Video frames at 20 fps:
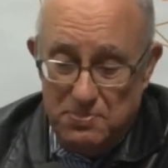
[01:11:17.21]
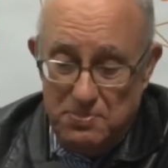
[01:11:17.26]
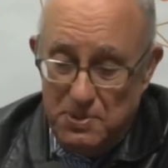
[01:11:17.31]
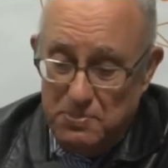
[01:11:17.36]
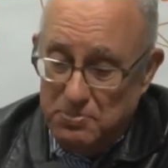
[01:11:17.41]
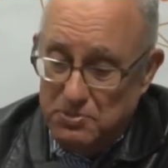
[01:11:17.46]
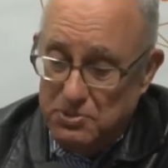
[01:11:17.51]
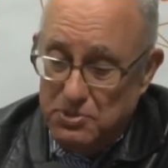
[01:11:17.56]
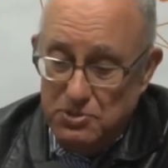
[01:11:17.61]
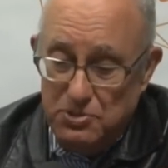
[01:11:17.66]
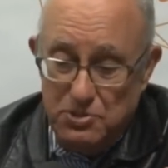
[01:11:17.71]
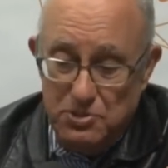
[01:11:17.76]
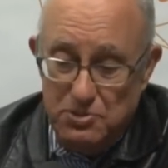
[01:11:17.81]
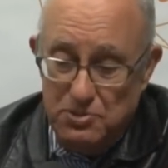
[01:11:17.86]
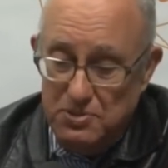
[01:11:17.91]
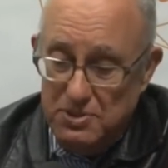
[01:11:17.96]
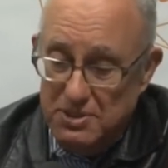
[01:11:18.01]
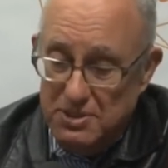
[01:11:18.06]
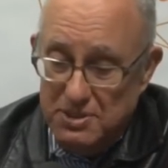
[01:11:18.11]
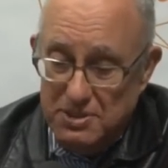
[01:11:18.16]
people to
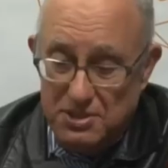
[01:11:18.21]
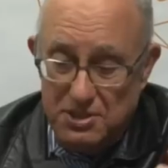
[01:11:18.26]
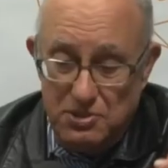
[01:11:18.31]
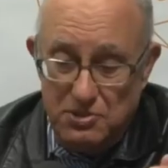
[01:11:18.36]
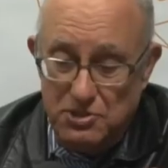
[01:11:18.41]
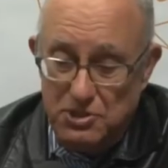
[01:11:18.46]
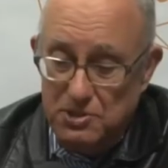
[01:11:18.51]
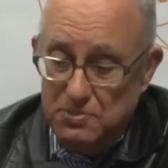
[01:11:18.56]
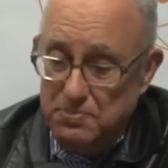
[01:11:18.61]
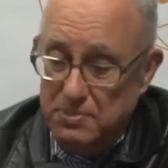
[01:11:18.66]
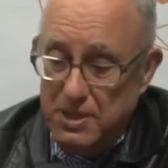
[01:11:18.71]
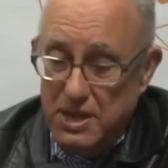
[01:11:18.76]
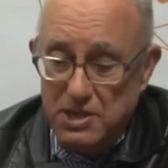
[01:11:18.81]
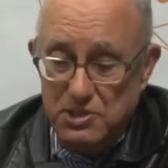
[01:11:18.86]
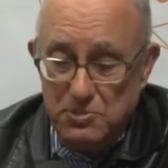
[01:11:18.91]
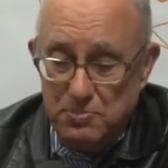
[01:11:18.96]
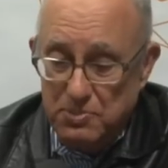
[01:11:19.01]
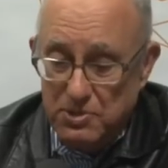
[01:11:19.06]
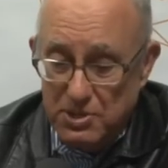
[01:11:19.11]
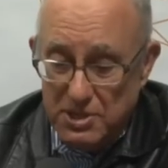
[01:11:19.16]
do in the leadership
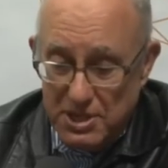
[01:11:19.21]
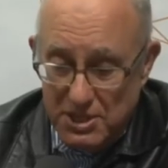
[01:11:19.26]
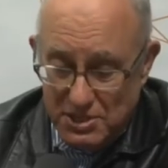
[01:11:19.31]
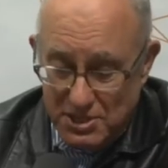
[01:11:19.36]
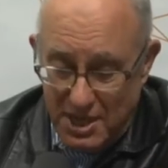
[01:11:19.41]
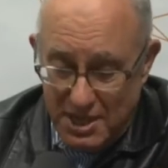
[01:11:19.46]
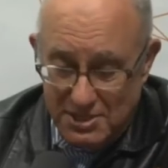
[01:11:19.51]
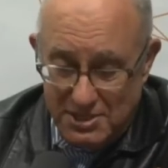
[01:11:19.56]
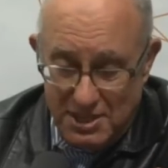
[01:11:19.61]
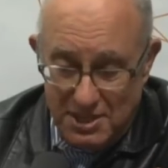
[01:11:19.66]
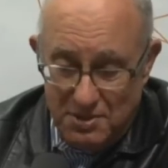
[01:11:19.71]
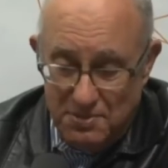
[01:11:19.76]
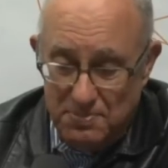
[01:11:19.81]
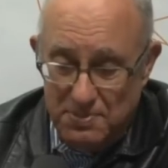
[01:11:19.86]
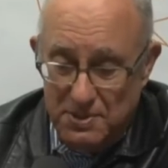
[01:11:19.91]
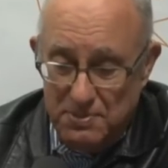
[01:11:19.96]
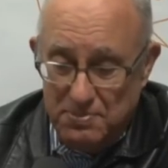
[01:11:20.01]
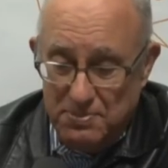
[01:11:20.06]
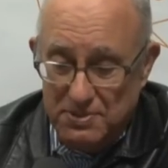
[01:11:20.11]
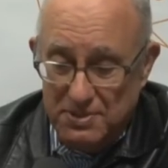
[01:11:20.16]
BS book is I tell
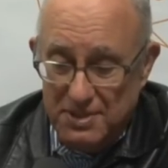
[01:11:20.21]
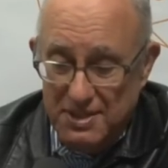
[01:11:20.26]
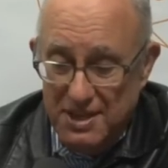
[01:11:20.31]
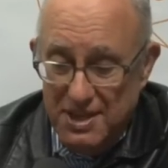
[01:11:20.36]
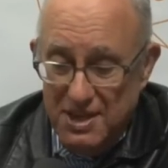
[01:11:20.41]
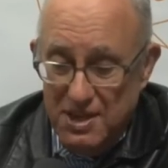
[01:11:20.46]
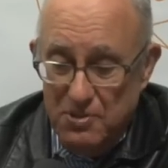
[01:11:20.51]
people